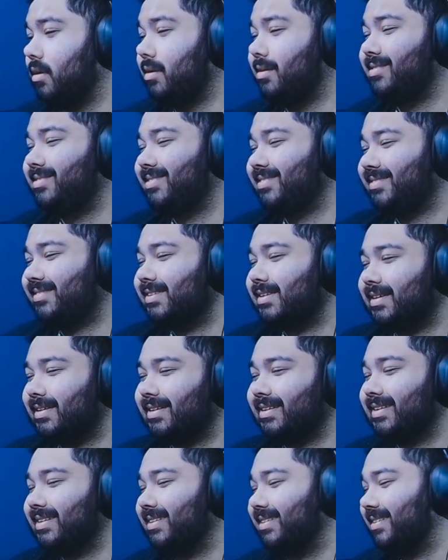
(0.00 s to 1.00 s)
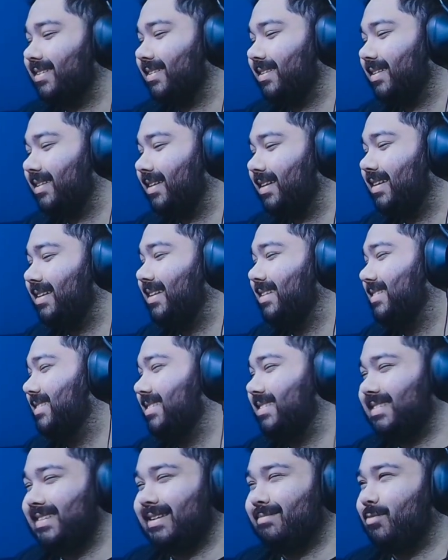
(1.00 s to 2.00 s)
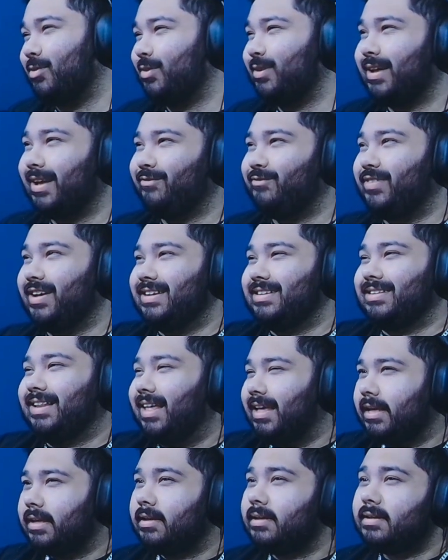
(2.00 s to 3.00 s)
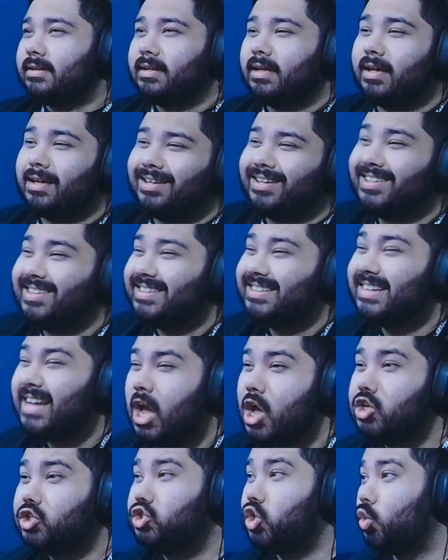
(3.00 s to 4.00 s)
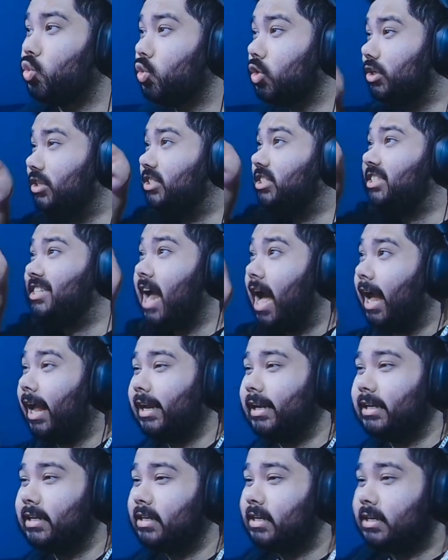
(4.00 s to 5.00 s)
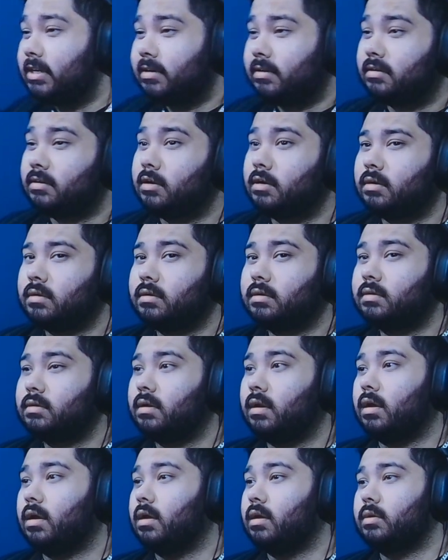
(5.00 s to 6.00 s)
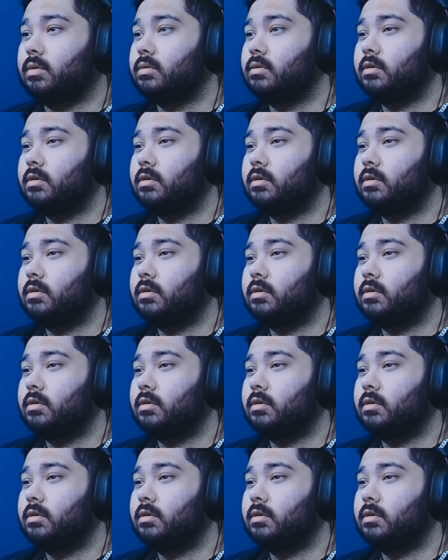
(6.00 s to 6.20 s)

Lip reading: Lie detector test. He doesn't seem all that faintly. So we're done. No.